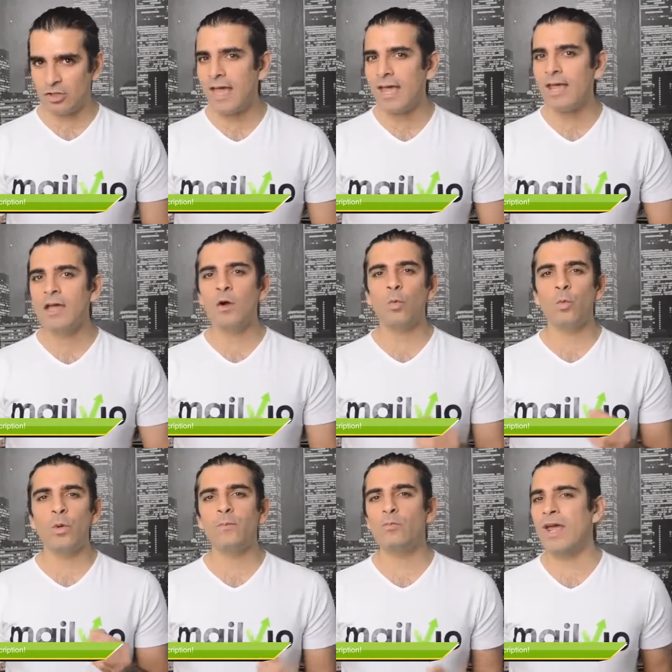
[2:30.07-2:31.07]
Today,
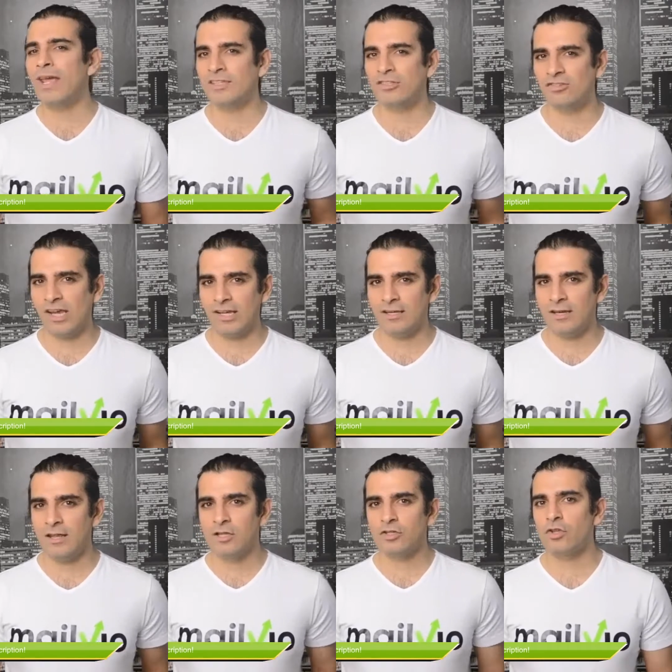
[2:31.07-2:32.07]
we break the chain
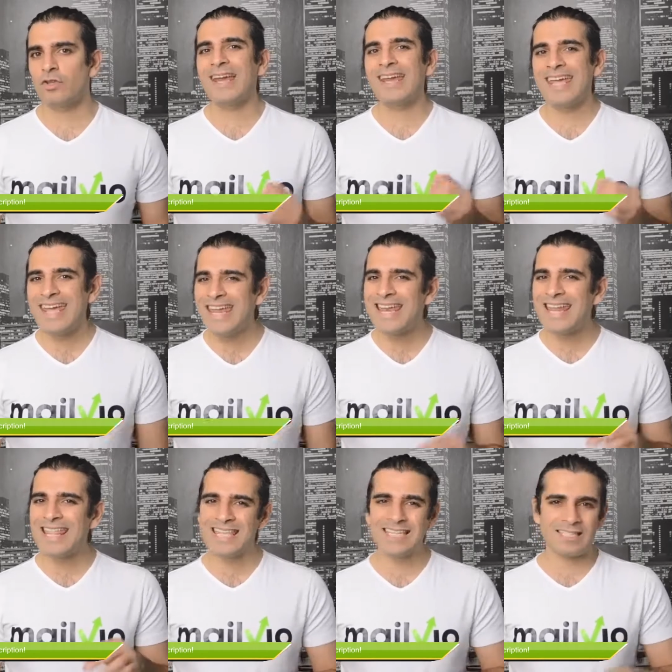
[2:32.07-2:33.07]
so that
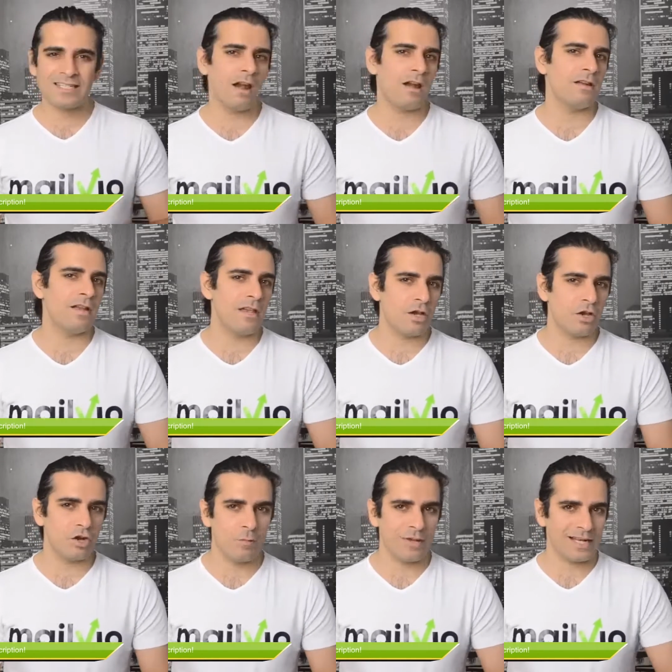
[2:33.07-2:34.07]
in this current
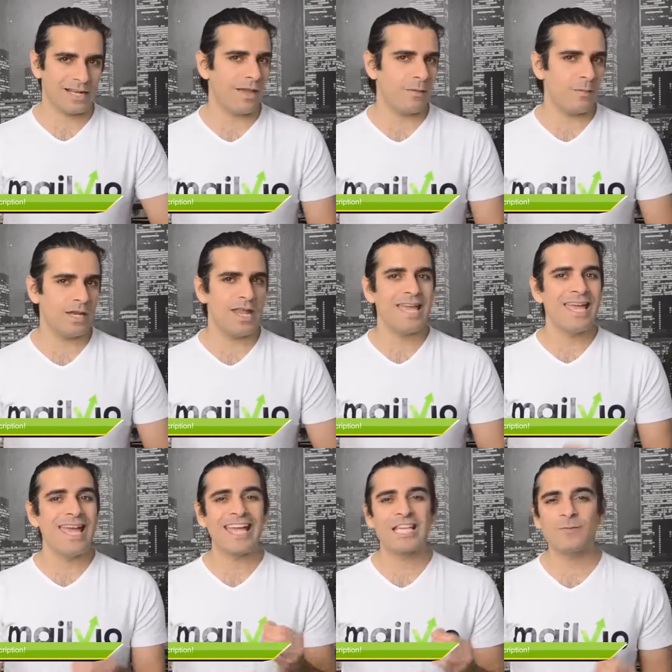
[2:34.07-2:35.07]
economic climate,
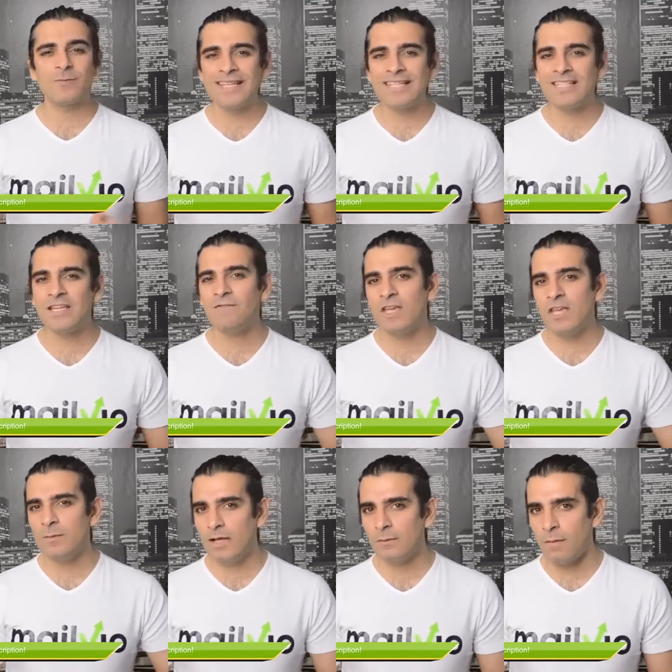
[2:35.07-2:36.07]
expensive
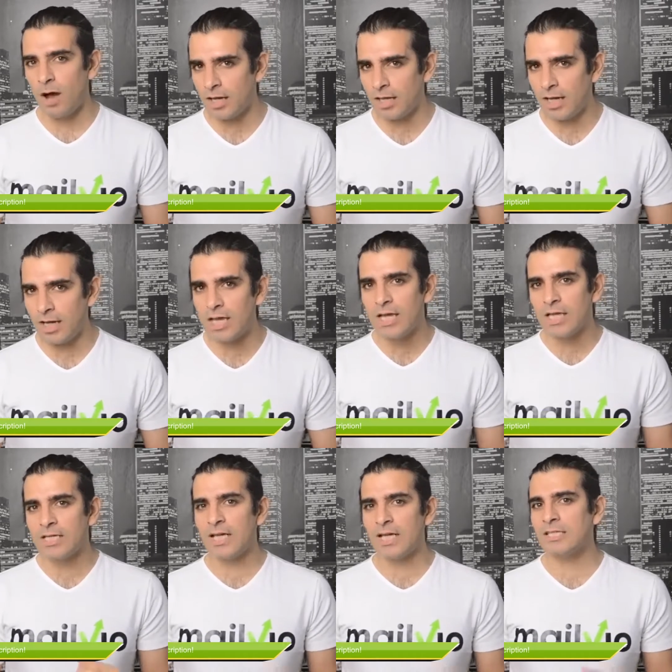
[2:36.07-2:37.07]
email marketing
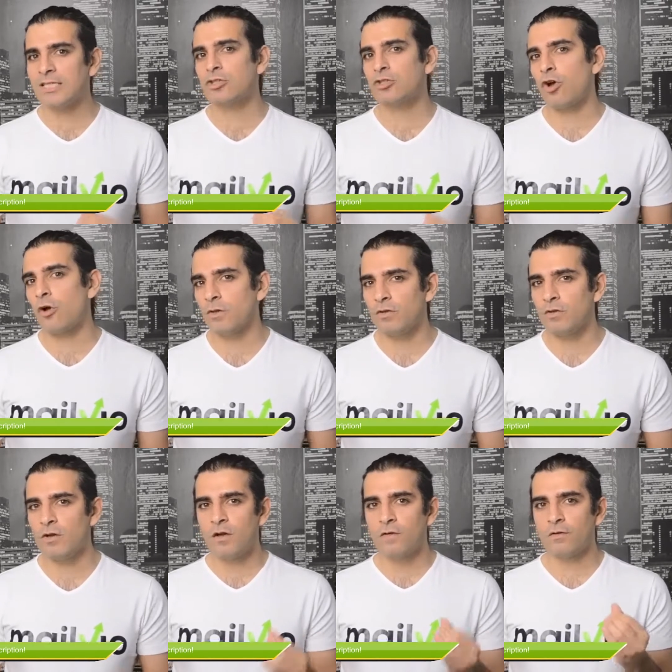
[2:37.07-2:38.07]
doesn't stop
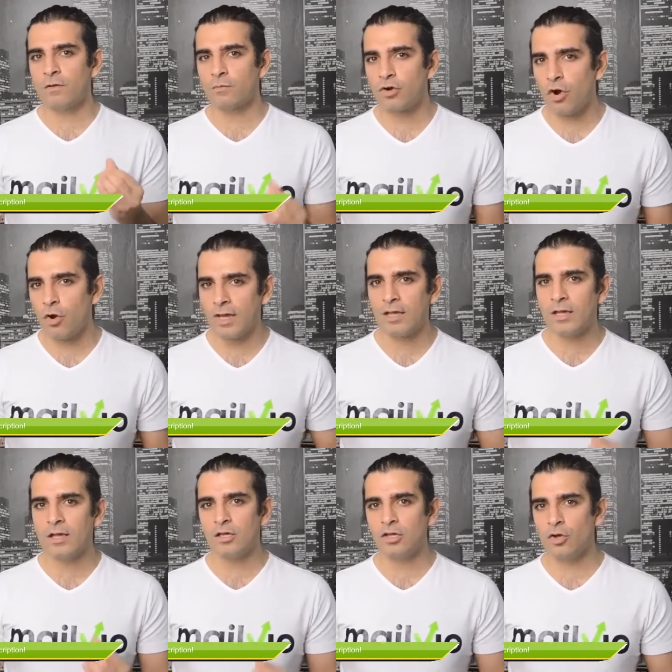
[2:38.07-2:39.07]
you from
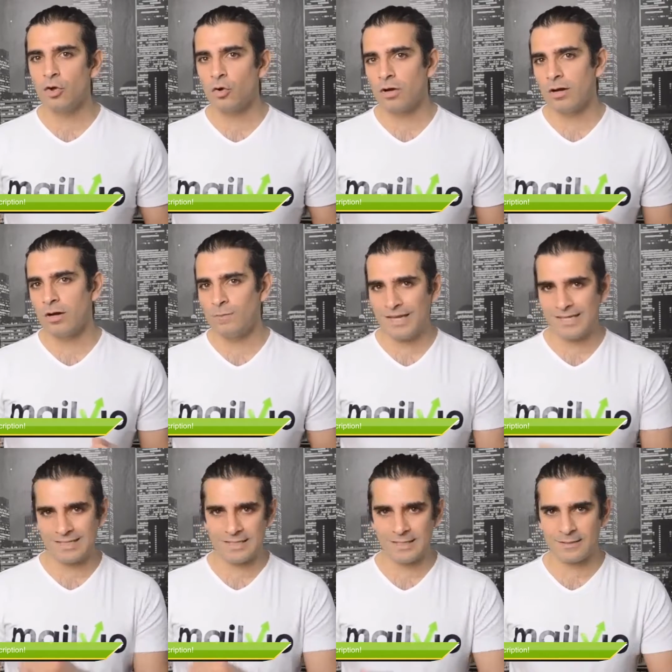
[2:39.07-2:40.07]
growing your
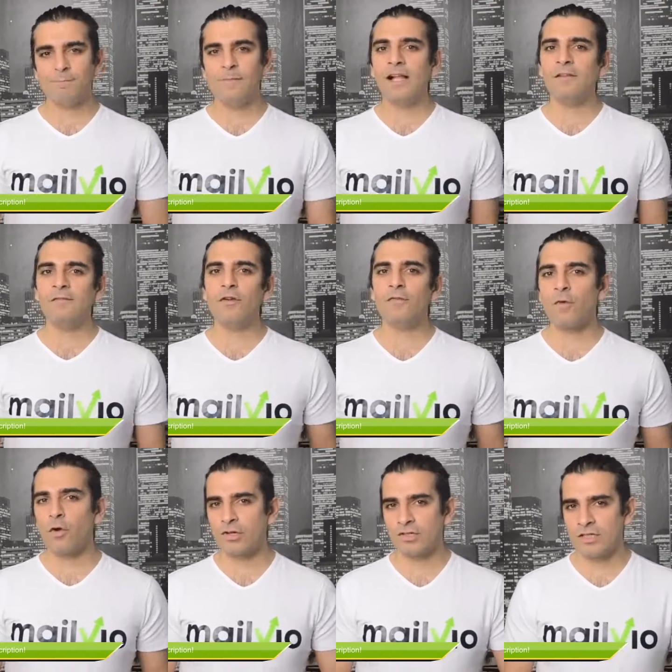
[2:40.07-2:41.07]
business. MailViewer
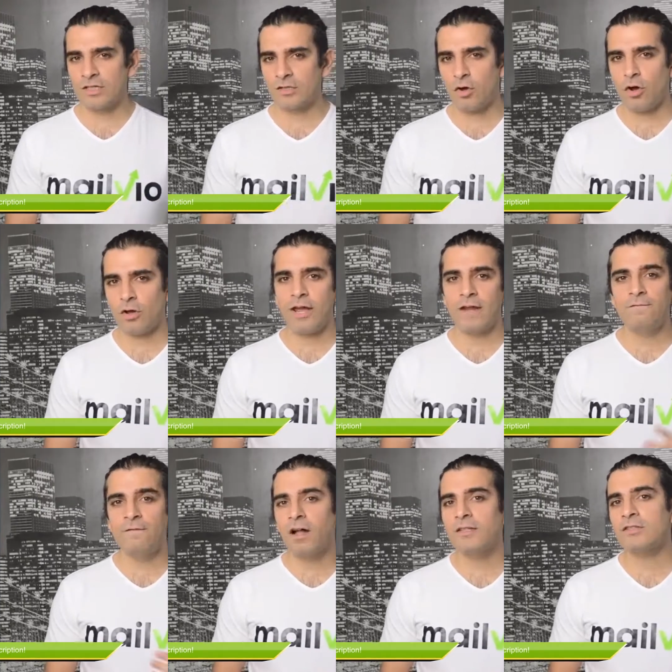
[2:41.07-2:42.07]
focuses on
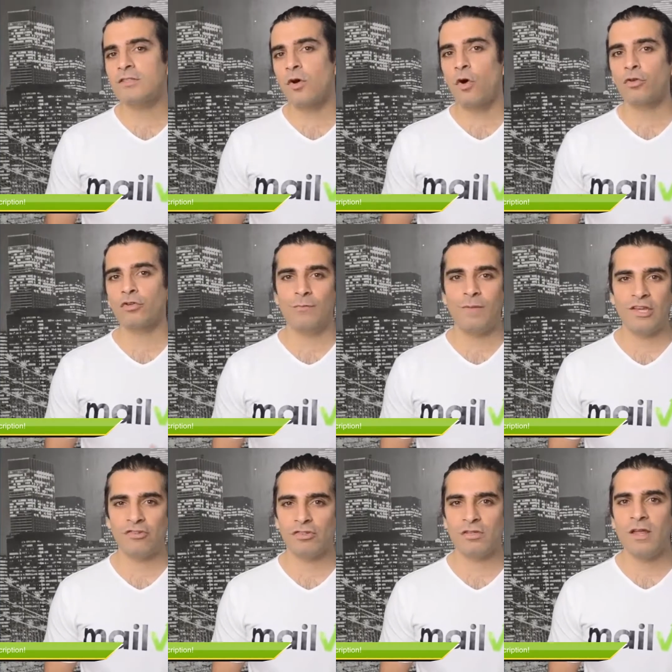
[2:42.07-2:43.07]
advanced
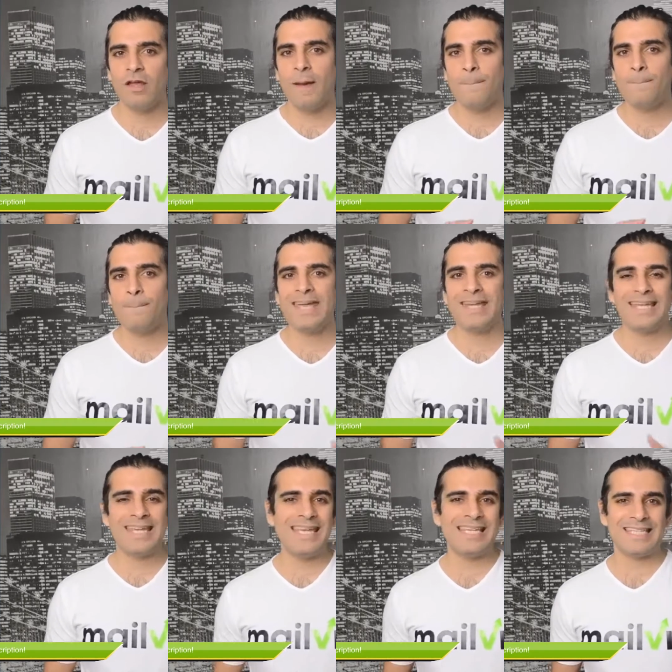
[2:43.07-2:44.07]
automation
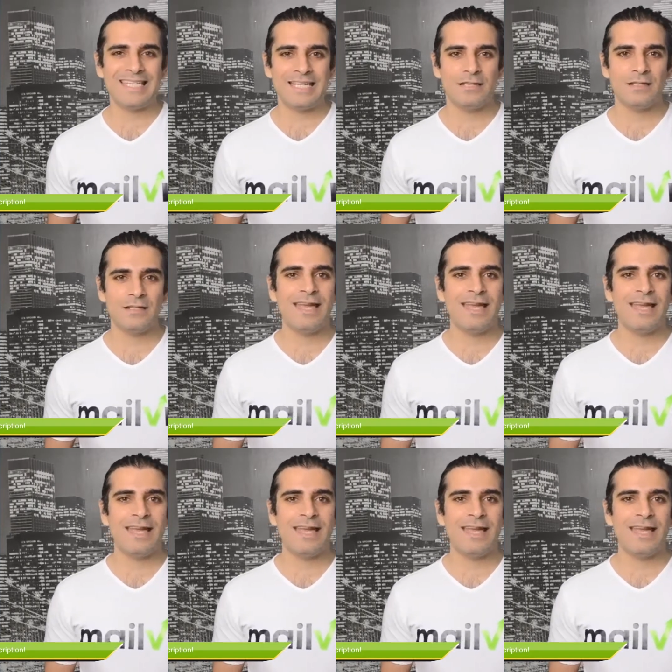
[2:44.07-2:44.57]
made easy,